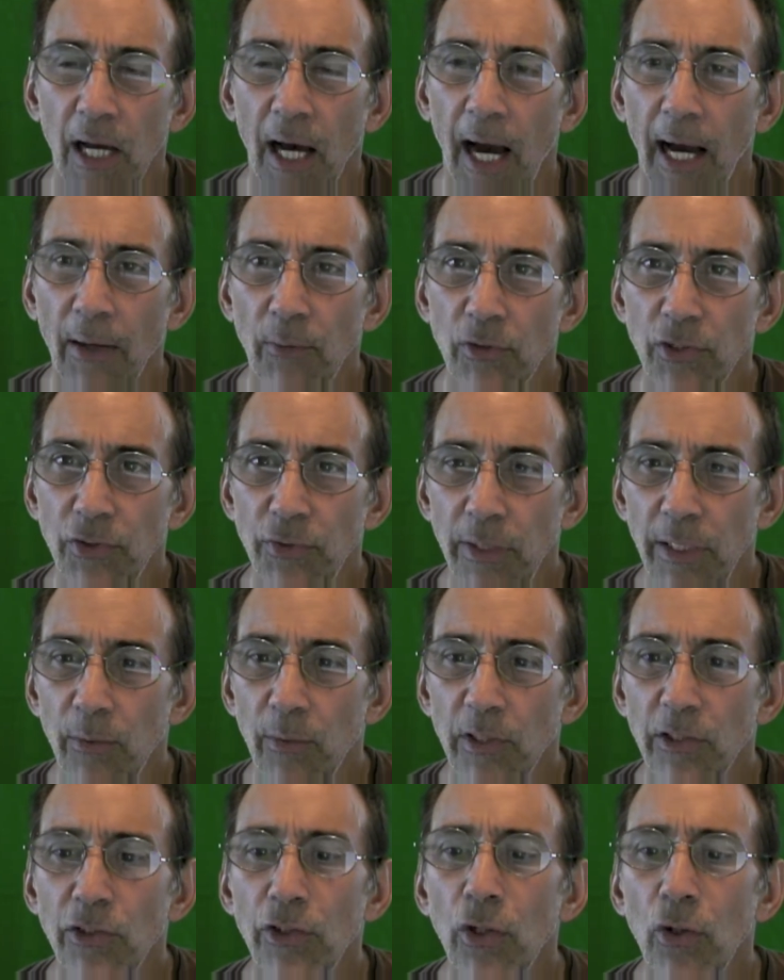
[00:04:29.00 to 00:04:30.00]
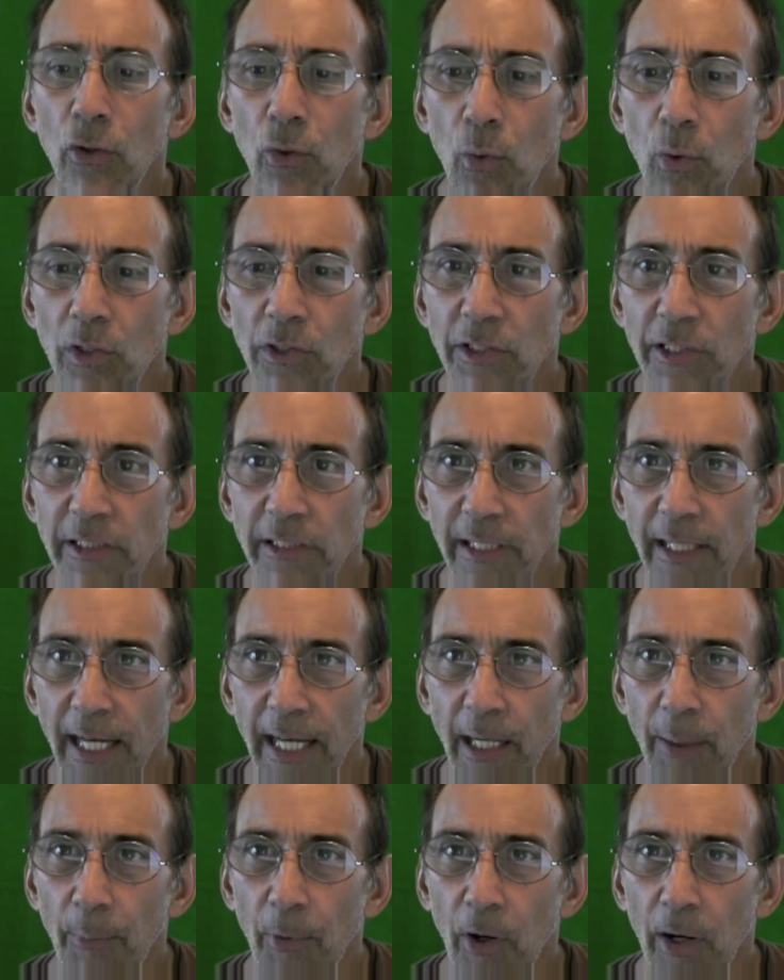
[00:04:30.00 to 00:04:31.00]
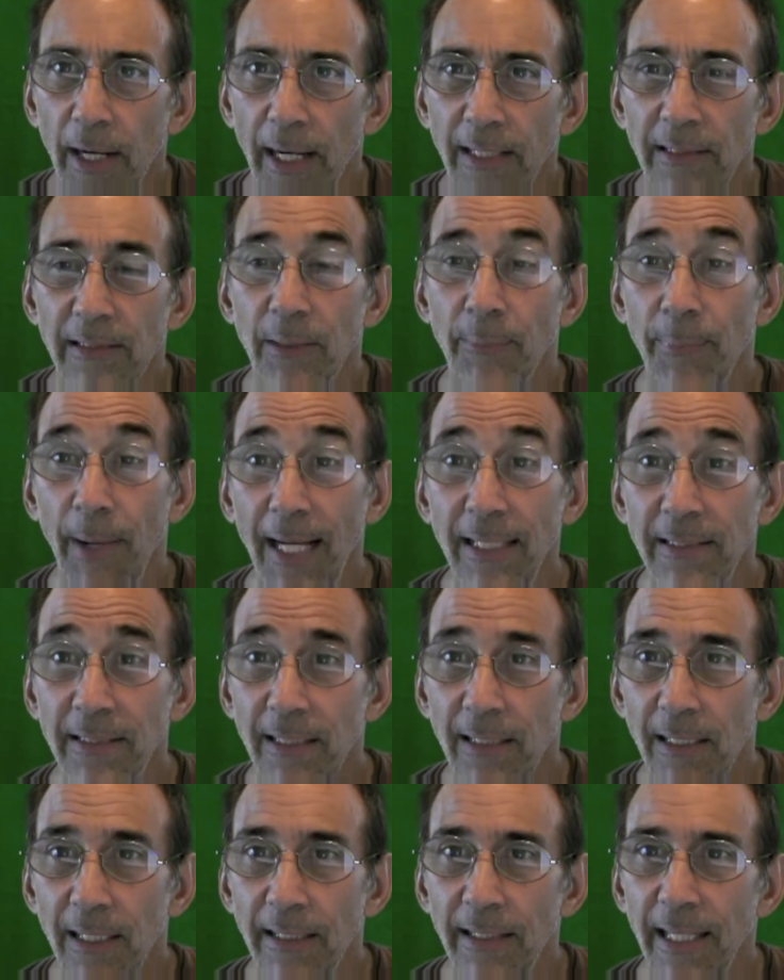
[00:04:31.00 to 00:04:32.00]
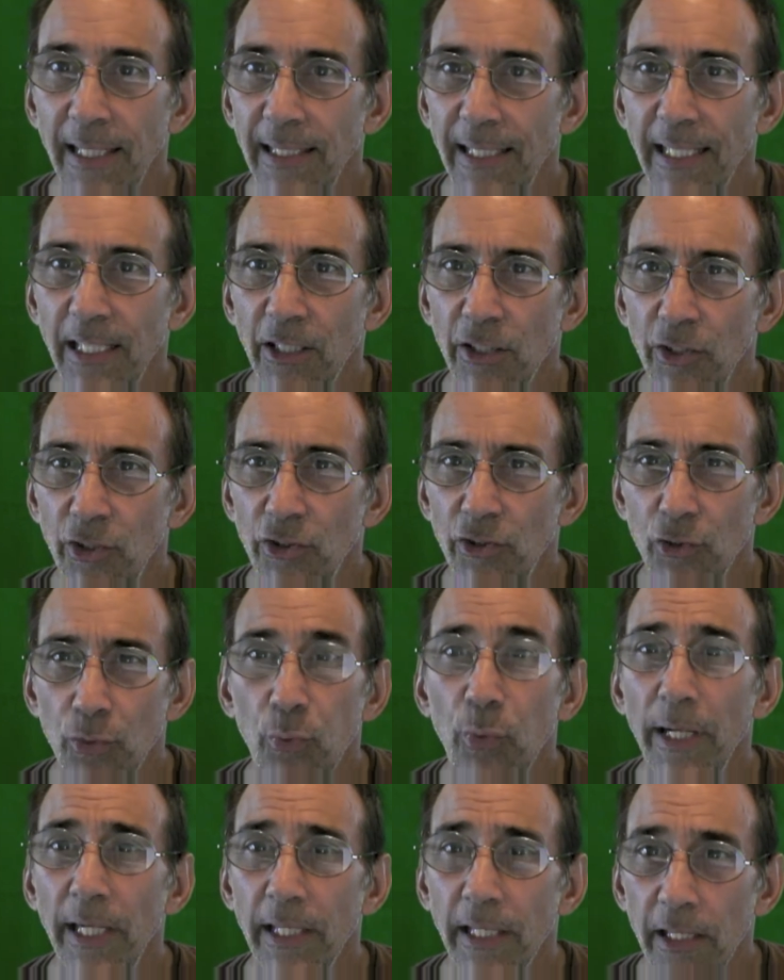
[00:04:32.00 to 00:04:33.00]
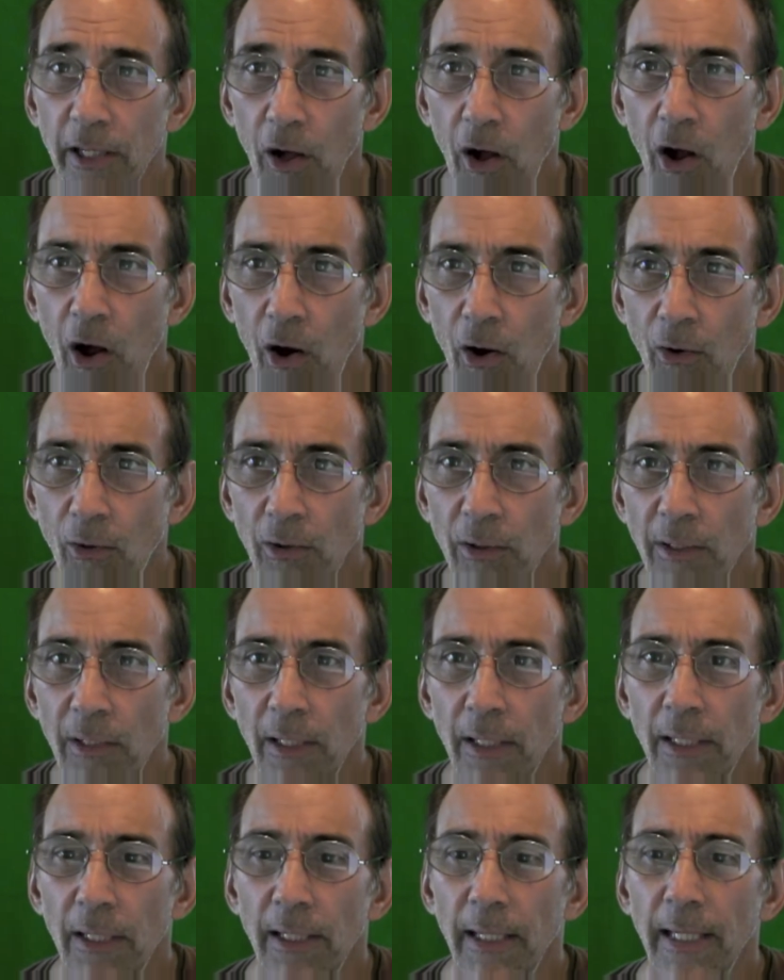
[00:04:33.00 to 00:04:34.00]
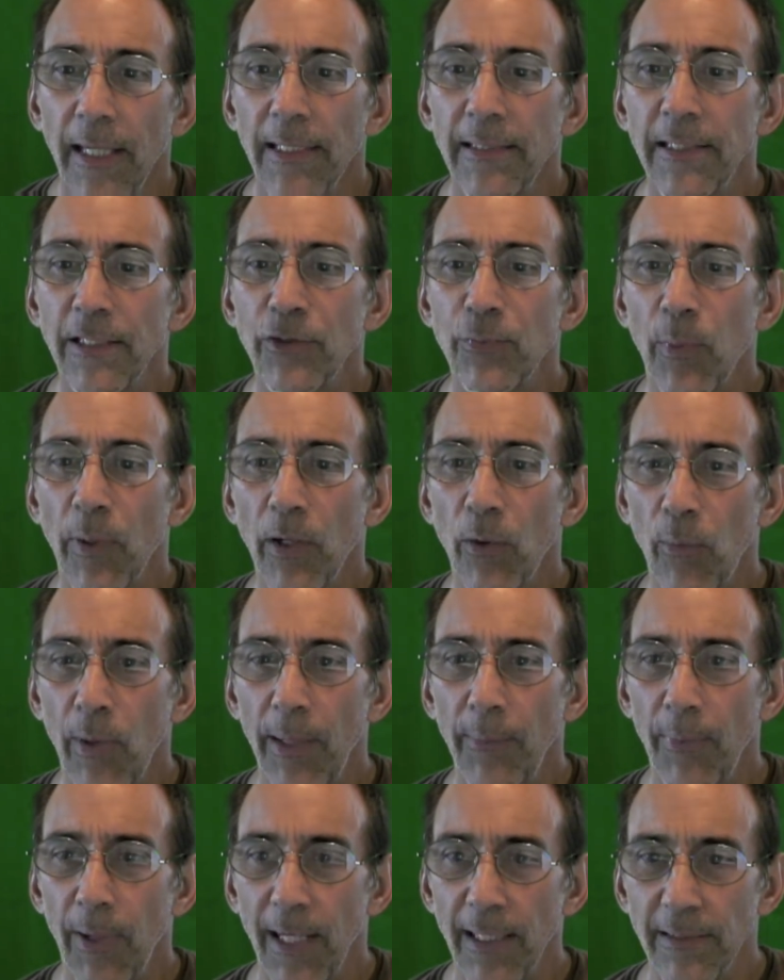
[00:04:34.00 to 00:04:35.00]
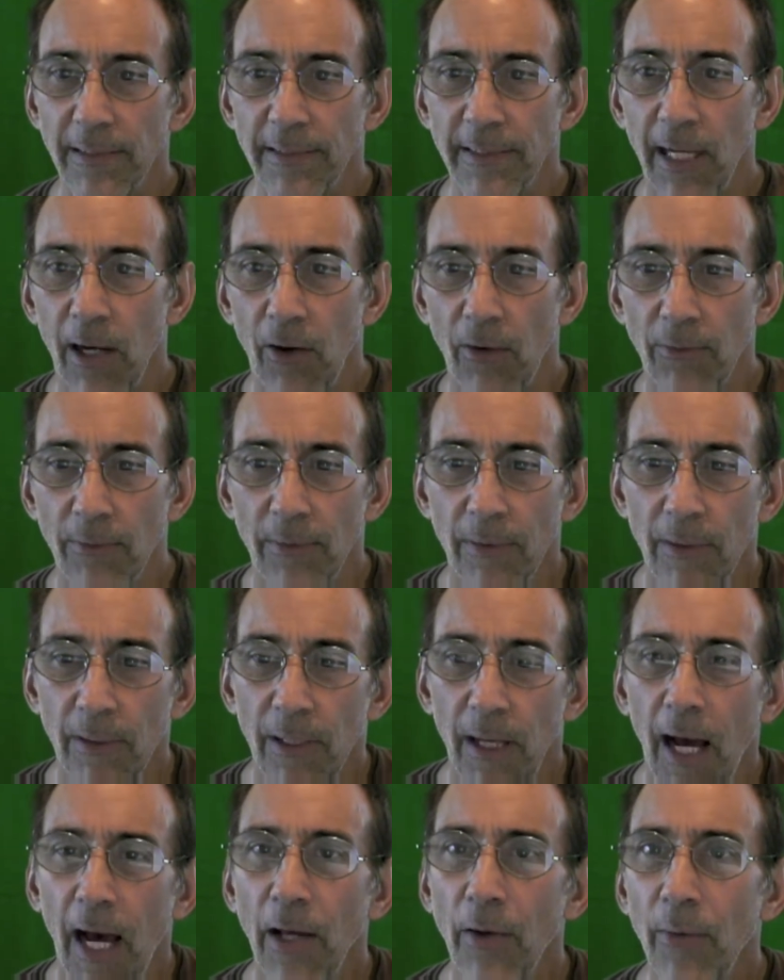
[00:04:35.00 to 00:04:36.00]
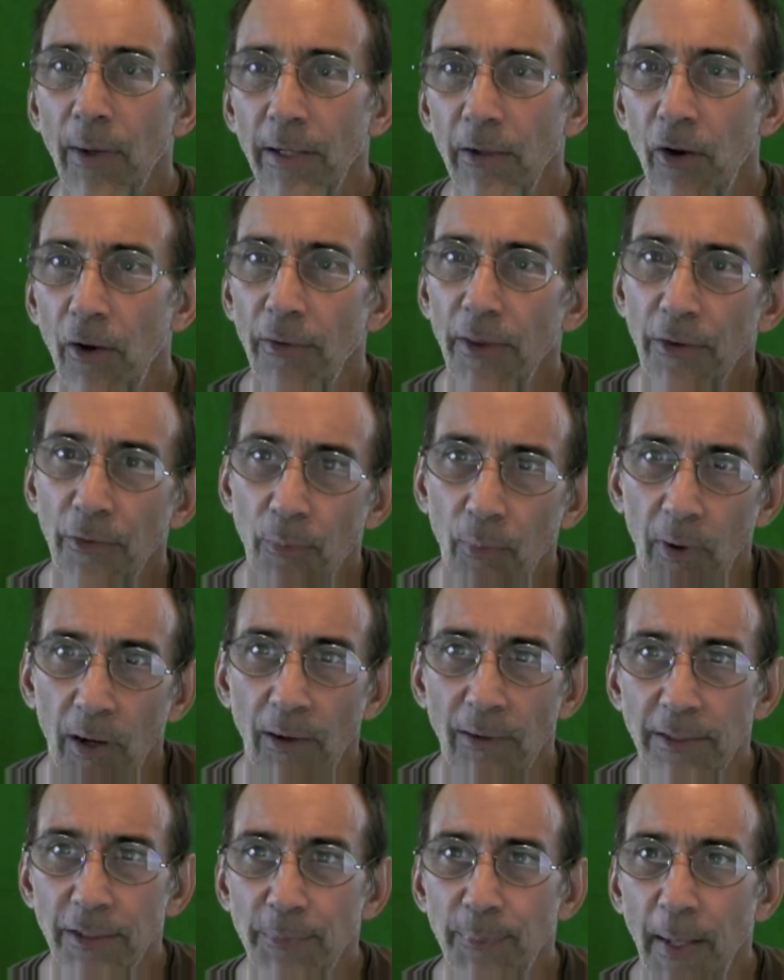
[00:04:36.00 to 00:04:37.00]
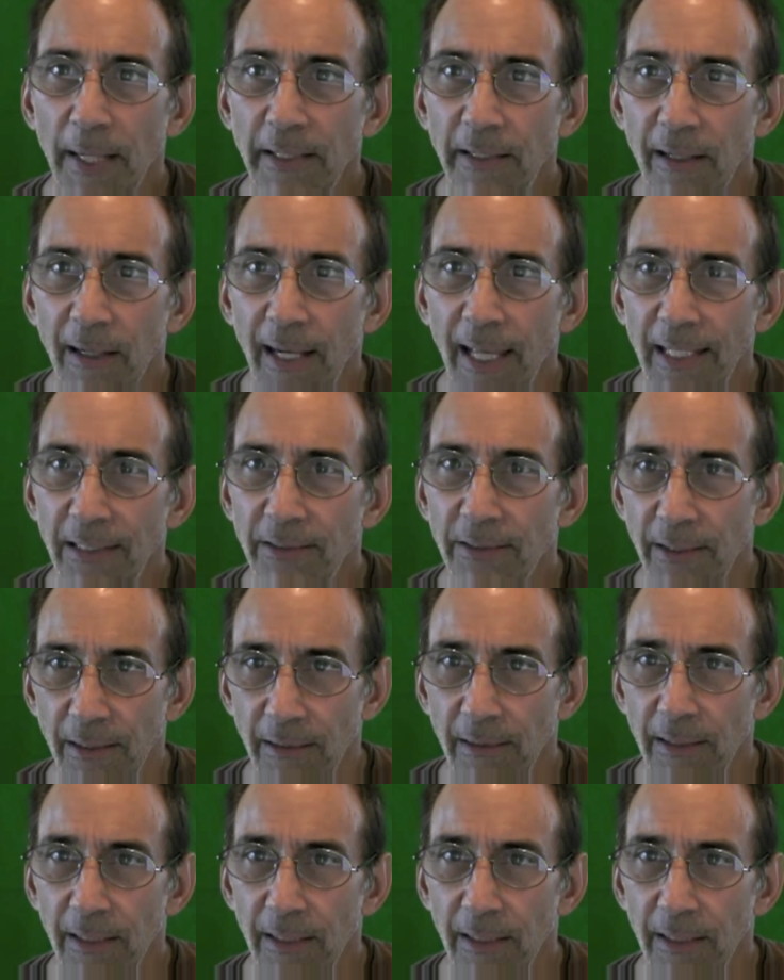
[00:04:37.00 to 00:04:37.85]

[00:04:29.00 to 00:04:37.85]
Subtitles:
I was treated with 2 courses of antibiotics, and basically they didn't treat it at all. It just went away by itself. How do I know this? Well, it's speculation.